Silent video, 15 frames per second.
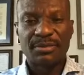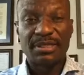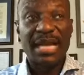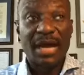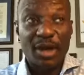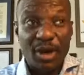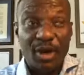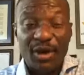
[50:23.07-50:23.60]

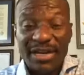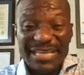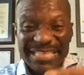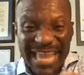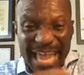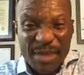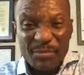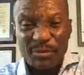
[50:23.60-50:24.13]
that God is
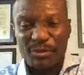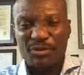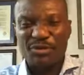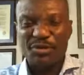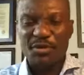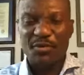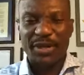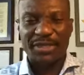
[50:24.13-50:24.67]
able to
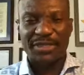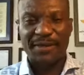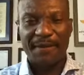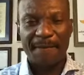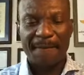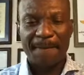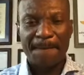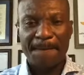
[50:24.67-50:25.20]
do it.
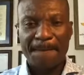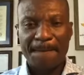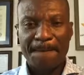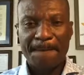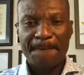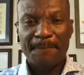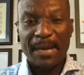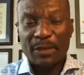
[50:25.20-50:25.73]

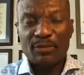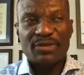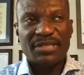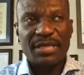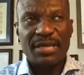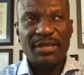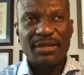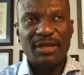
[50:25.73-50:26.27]
But you
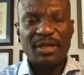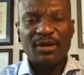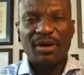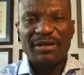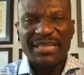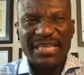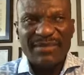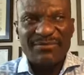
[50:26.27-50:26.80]
see,
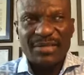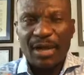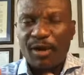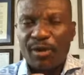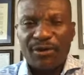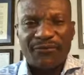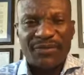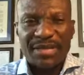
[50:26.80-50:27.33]
God gives
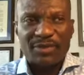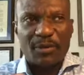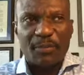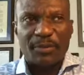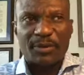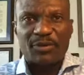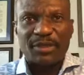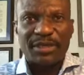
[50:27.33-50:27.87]
all of us
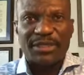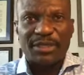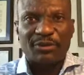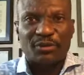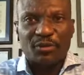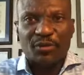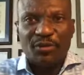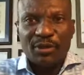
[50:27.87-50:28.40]
opportunity
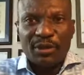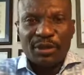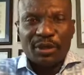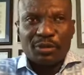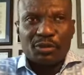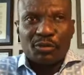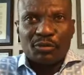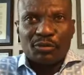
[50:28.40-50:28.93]
to
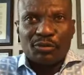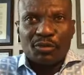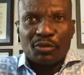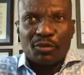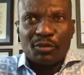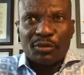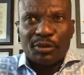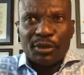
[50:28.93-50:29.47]

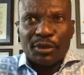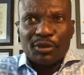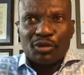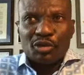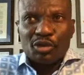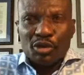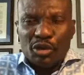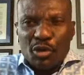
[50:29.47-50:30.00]

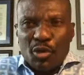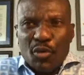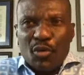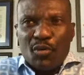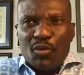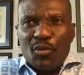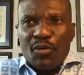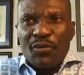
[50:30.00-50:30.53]

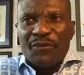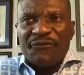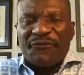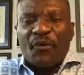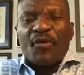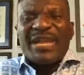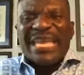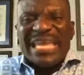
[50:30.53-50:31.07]
do
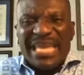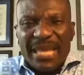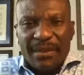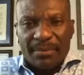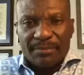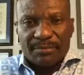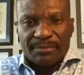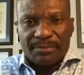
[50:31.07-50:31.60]
for
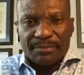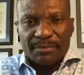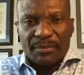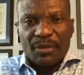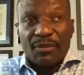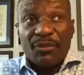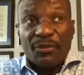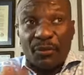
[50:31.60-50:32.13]
him
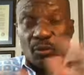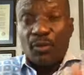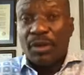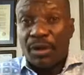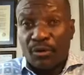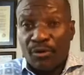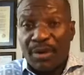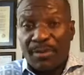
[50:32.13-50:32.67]
through.
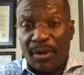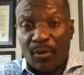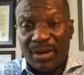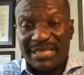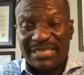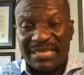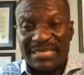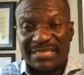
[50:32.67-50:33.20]
Remember
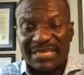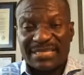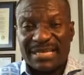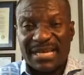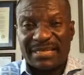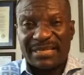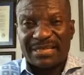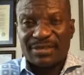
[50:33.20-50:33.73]
when Jesus
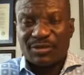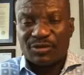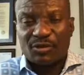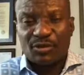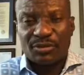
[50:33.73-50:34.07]
said this